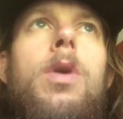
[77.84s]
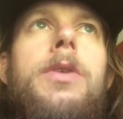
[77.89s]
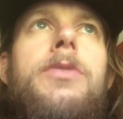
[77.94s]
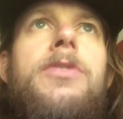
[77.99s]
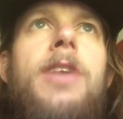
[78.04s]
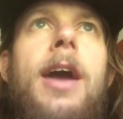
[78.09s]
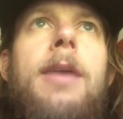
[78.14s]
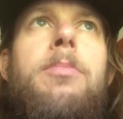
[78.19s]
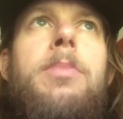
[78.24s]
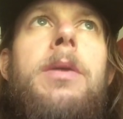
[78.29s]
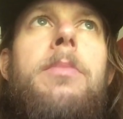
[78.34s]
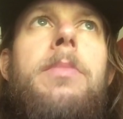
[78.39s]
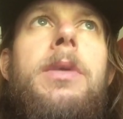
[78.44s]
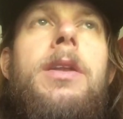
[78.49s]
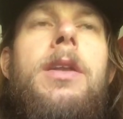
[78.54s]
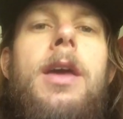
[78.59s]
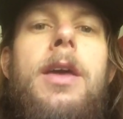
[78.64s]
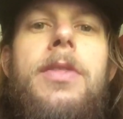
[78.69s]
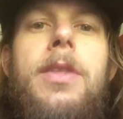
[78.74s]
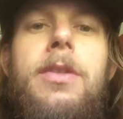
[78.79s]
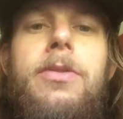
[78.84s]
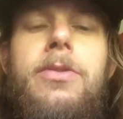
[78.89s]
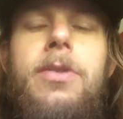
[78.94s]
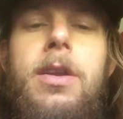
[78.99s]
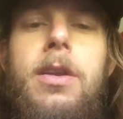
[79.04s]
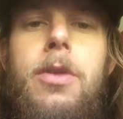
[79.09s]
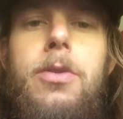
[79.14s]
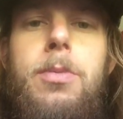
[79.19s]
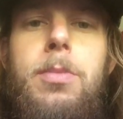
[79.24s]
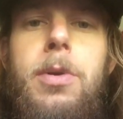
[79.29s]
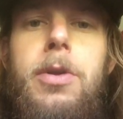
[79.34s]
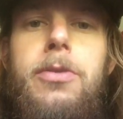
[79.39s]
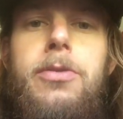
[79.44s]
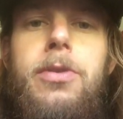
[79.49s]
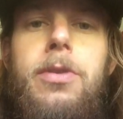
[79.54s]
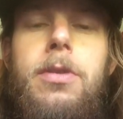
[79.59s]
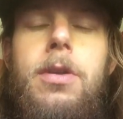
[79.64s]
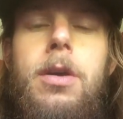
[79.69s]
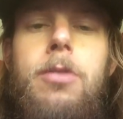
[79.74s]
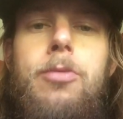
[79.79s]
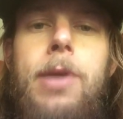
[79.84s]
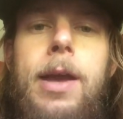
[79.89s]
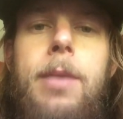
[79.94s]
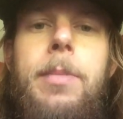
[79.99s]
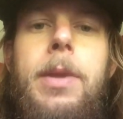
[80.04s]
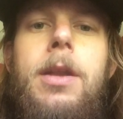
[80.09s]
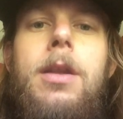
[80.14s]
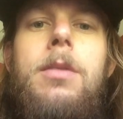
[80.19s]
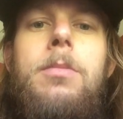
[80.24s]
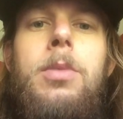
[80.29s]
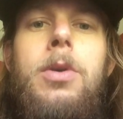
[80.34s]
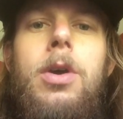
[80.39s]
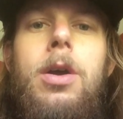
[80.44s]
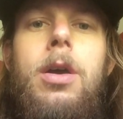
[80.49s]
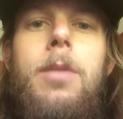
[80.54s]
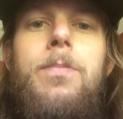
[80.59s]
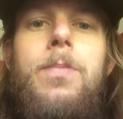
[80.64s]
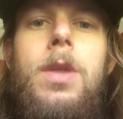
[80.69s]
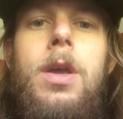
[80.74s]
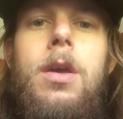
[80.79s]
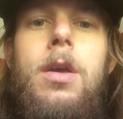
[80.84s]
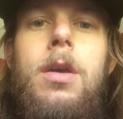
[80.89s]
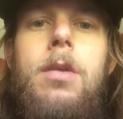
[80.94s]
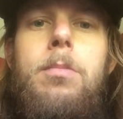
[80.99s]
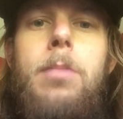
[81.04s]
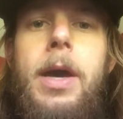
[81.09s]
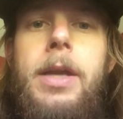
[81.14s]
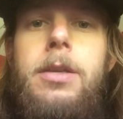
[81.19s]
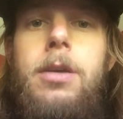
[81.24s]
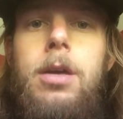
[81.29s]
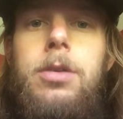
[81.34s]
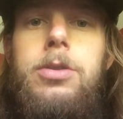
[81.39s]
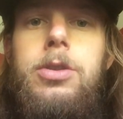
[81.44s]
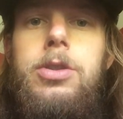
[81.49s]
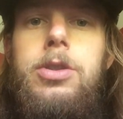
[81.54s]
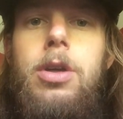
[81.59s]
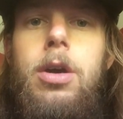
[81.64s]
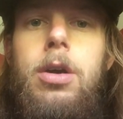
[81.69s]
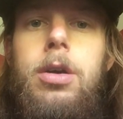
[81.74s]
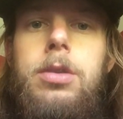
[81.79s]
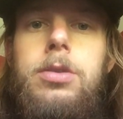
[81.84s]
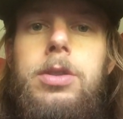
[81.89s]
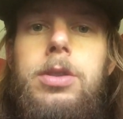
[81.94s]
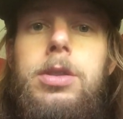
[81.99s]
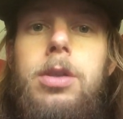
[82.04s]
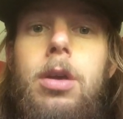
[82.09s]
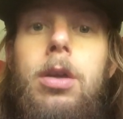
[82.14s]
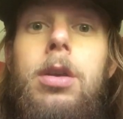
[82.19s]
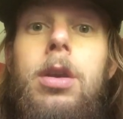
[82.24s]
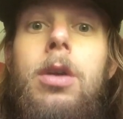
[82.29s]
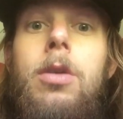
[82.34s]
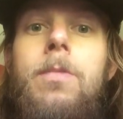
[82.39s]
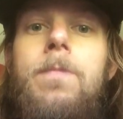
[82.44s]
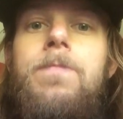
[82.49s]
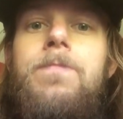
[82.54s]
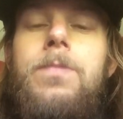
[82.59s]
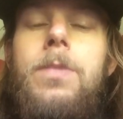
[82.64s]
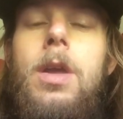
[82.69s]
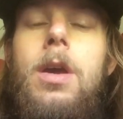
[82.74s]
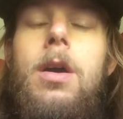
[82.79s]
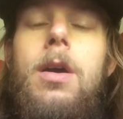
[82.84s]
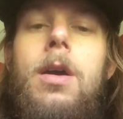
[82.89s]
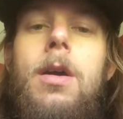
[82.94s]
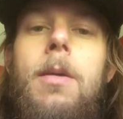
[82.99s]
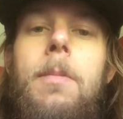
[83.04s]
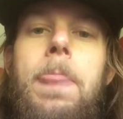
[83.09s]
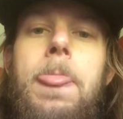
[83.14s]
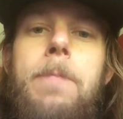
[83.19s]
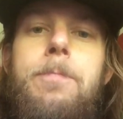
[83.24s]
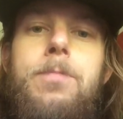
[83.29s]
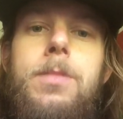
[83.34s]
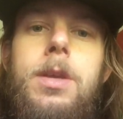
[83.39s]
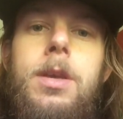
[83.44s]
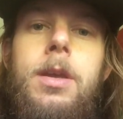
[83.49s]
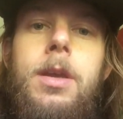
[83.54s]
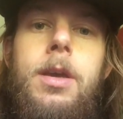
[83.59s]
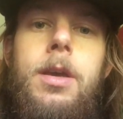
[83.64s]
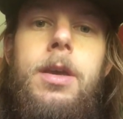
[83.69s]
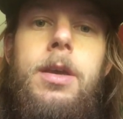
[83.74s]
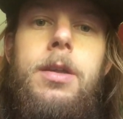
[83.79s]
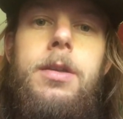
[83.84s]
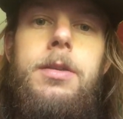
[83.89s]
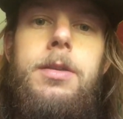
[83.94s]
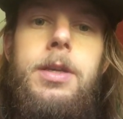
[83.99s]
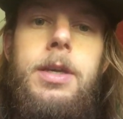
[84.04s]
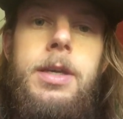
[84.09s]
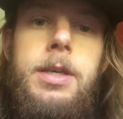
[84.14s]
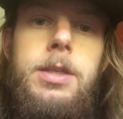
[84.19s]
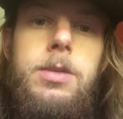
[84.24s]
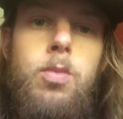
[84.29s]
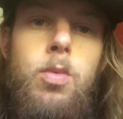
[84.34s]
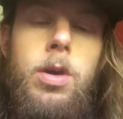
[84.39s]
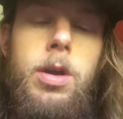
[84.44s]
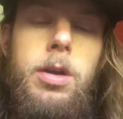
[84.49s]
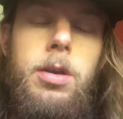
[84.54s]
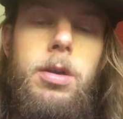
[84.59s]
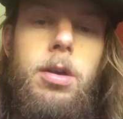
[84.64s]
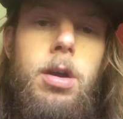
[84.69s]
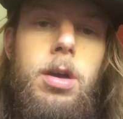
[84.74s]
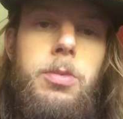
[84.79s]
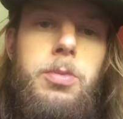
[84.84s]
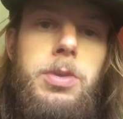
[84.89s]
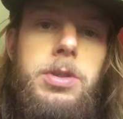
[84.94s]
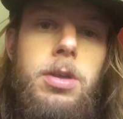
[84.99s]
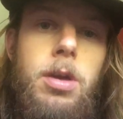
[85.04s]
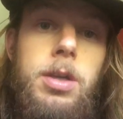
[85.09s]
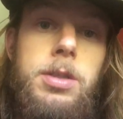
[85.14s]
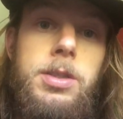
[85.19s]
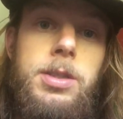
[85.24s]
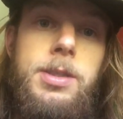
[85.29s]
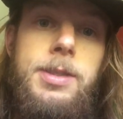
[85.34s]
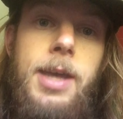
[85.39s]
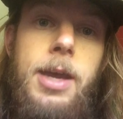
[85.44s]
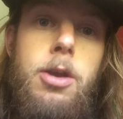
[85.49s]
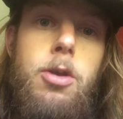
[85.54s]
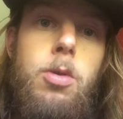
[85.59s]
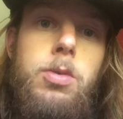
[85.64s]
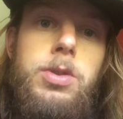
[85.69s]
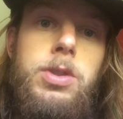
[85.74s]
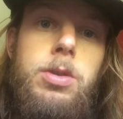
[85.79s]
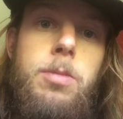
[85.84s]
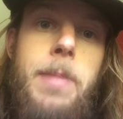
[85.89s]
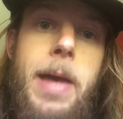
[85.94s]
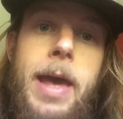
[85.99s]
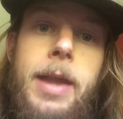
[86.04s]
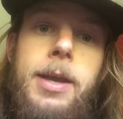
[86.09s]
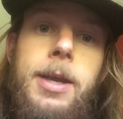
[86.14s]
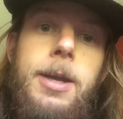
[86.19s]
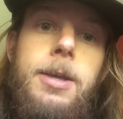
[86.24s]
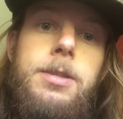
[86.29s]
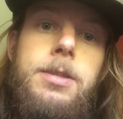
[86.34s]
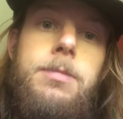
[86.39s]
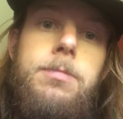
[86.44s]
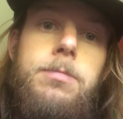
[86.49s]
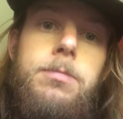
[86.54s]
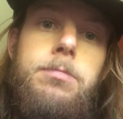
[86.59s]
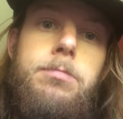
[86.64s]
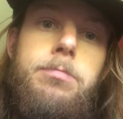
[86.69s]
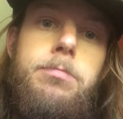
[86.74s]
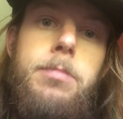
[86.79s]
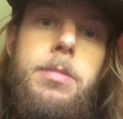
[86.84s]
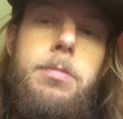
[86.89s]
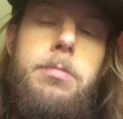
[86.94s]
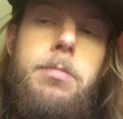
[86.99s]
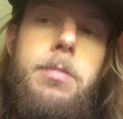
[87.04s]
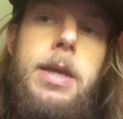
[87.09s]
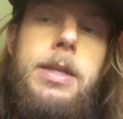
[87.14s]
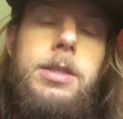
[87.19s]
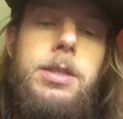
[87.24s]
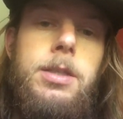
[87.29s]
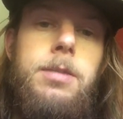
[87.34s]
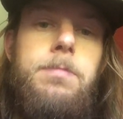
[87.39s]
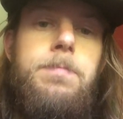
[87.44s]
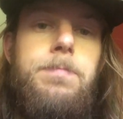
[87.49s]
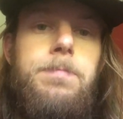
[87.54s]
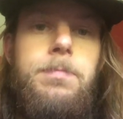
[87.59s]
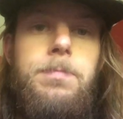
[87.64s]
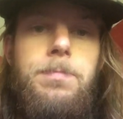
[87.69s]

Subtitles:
Zach Pittman, and then another person recommended a book by Dr. John Sarno, and his work was on psychosomatic medicine